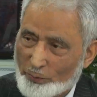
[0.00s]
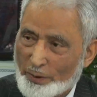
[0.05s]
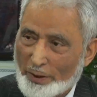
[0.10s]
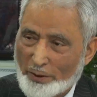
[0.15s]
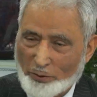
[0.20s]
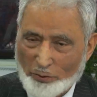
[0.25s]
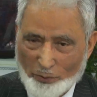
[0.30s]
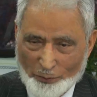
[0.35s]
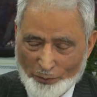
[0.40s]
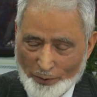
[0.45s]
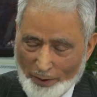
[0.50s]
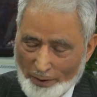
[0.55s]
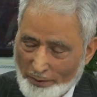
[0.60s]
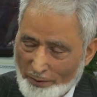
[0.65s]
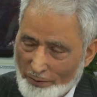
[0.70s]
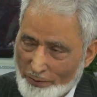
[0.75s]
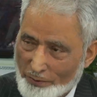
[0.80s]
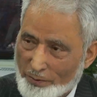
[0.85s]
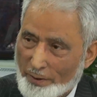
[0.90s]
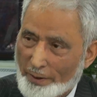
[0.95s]
Thank you for
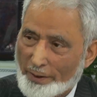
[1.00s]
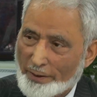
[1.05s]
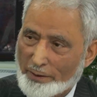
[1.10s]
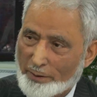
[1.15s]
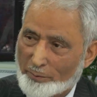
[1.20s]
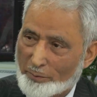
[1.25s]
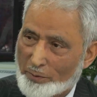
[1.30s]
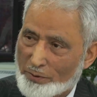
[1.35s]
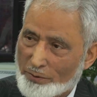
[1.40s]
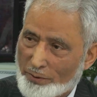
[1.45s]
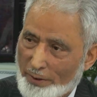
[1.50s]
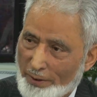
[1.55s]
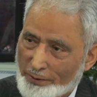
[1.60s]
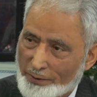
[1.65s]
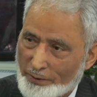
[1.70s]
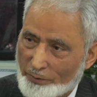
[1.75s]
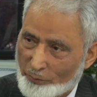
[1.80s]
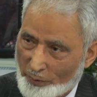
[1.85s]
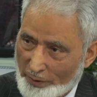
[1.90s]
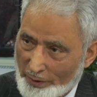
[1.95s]
this kind of
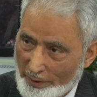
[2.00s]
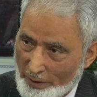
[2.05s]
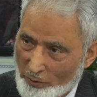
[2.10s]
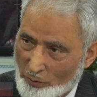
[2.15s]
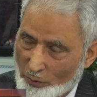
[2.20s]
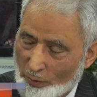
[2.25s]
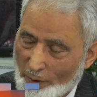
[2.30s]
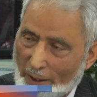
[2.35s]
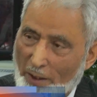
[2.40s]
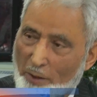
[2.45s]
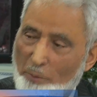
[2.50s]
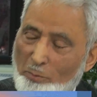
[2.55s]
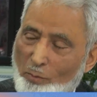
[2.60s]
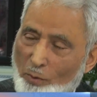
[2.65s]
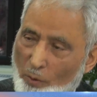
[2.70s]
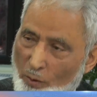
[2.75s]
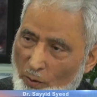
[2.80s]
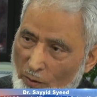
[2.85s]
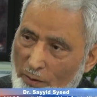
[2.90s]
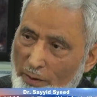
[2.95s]
discussion. We need to have
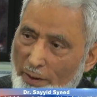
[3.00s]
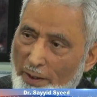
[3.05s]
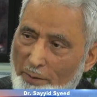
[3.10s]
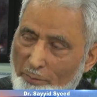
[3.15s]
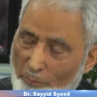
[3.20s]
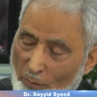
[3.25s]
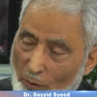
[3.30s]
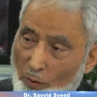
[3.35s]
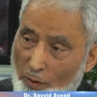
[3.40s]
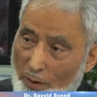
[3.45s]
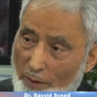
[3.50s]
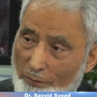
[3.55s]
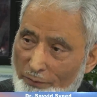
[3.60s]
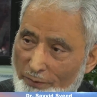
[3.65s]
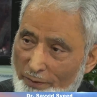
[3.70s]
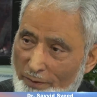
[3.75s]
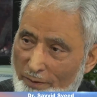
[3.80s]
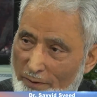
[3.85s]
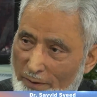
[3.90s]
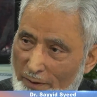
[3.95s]
more and more of
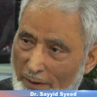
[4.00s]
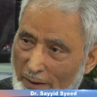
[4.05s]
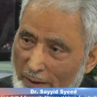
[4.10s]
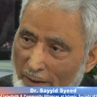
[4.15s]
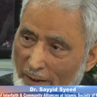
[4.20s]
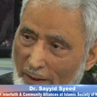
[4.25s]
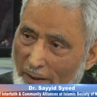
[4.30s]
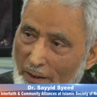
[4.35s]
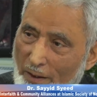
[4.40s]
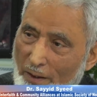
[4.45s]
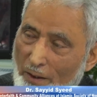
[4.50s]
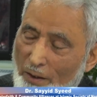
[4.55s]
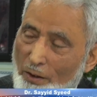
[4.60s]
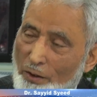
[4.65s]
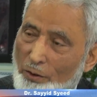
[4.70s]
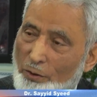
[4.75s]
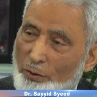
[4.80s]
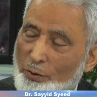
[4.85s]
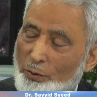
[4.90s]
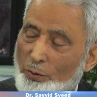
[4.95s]
it.
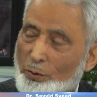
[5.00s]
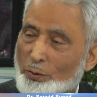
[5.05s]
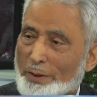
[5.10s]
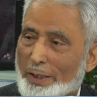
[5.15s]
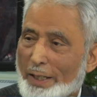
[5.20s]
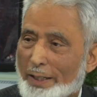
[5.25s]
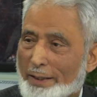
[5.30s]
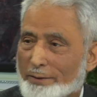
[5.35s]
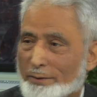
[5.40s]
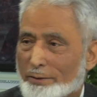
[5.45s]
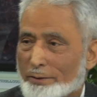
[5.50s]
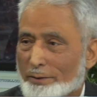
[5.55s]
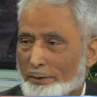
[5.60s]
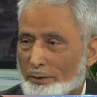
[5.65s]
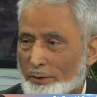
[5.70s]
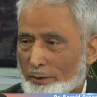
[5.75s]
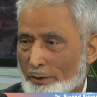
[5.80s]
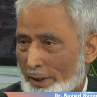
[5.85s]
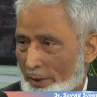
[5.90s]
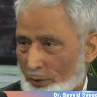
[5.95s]
You know that,
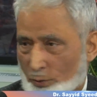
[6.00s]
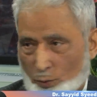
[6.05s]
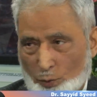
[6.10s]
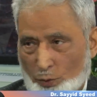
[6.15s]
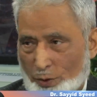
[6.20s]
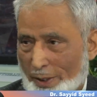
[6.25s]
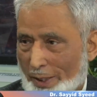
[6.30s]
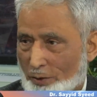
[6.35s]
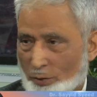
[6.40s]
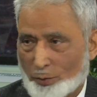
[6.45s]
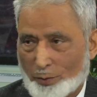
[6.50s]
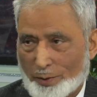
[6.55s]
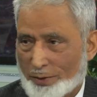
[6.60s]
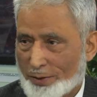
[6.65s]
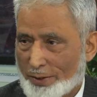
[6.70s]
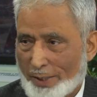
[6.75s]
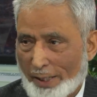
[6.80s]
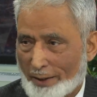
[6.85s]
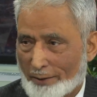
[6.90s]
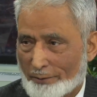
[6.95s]
as you said
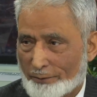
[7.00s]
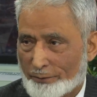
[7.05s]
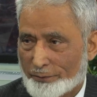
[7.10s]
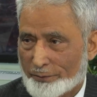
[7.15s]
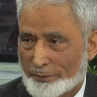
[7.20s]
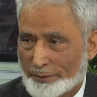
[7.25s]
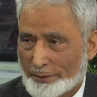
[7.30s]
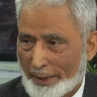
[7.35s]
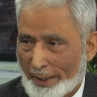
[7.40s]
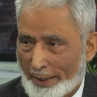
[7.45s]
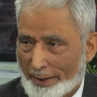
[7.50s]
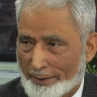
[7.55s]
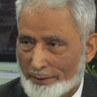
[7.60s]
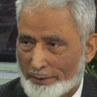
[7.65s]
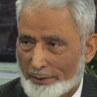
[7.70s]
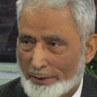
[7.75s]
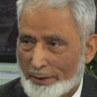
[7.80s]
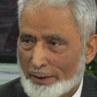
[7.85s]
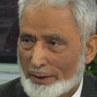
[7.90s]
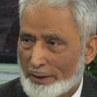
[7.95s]
yourself, that
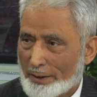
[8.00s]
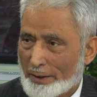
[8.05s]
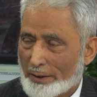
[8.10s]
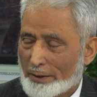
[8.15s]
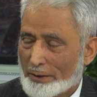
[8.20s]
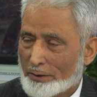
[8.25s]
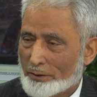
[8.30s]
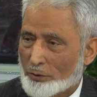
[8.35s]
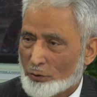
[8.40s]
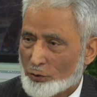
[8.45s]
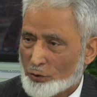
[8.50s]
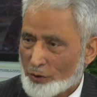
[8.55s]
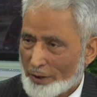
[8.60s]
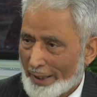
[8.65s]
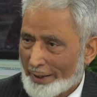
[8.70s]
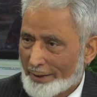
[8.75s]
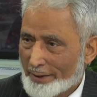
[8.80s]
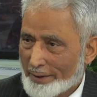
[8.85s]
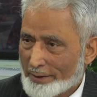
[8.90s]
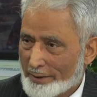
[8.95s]

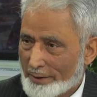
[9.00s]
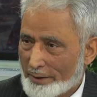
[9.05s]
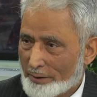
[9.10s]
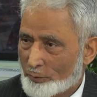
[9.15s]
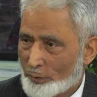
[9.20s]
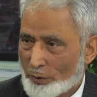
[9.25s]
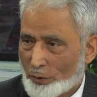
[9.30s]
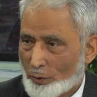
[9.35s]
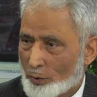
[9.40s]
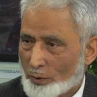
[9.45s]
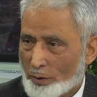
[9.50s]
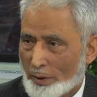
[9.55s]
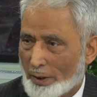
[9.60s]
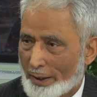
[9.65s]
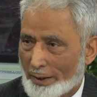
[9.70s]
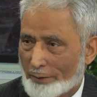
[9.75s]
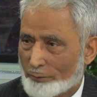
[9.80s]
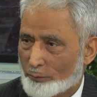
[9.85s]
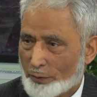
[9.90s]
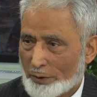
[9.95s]
Christianity, we
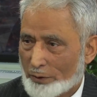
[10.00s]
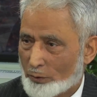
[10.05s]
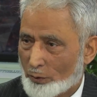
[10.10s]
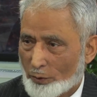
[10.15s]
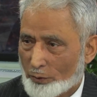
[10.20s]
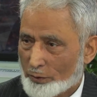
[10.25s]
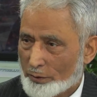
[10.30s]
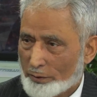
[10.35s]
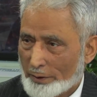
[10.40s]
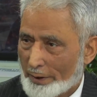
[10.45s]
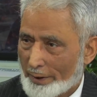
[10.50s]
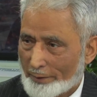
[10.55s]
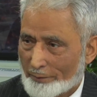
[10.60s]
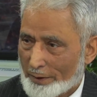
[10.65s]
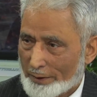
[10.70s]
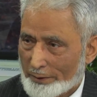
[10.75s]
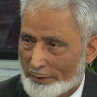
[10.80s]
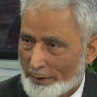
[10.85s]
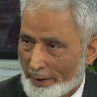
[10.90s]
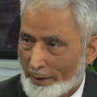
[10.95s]
don't ever
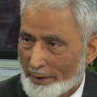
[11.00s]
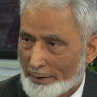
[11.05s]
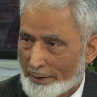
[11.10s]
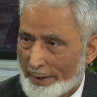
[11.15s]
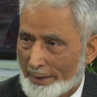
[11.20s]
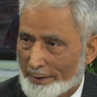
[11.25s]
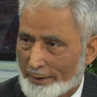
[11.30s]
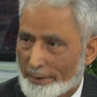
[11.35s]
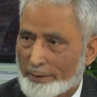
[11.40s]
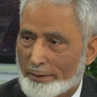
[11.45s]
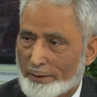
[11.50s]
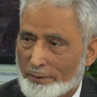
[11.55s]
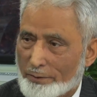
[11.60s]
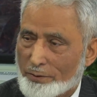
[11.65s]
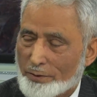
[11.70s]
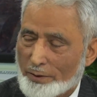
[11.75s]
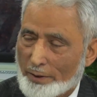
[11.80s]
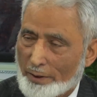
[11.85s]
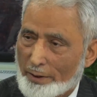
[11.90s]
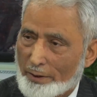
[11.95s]
think that it
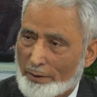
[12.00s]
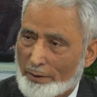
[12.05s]
is a